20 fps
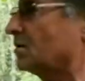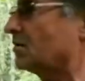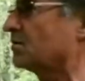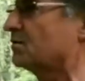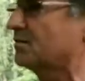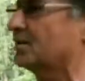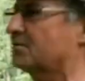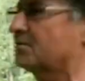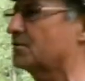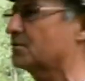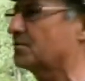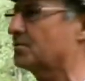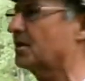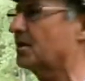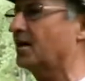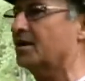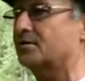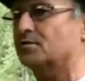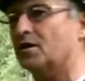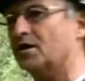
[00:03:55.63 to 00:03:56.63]
a river
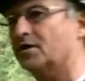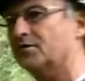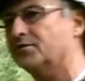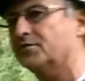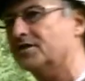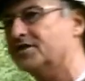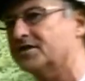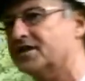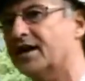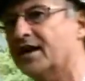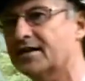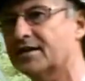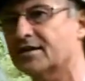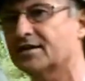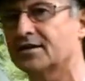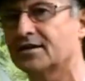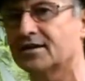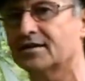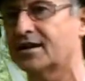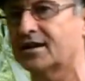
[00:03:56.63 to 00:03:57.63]
plain? Well, if we take a
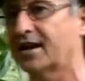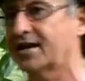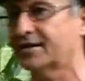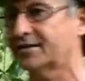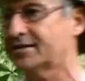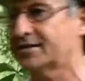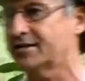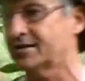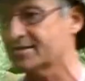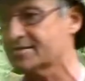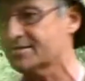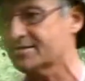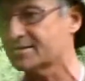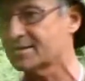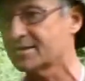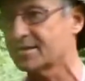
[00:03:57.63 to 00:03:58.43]
look at this